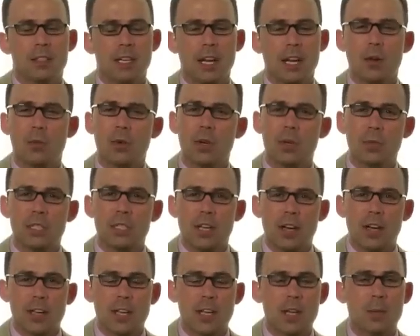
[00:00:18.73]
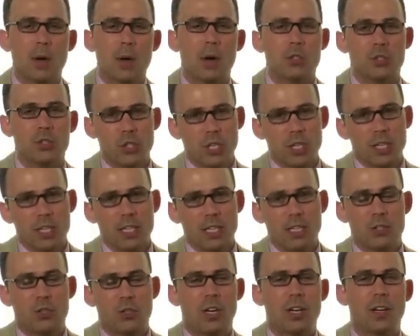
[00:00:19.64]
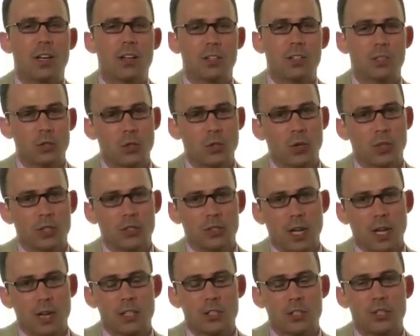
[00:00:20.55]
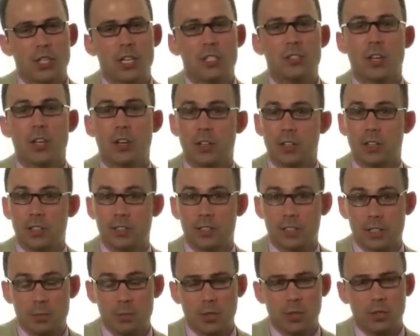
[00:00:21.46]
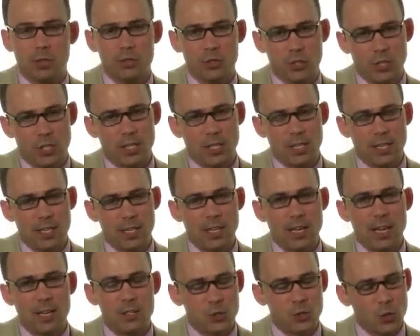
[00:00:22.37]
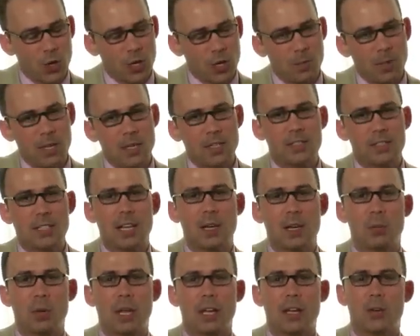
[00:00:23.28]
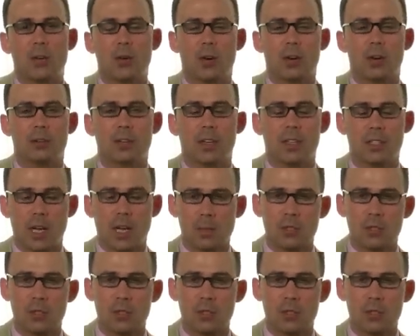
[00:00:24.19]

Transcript: Today, we're going to be talking about GE trading on the New York Stock Exchange under the symbol GE. And joining me is Dana Blankenhorn, a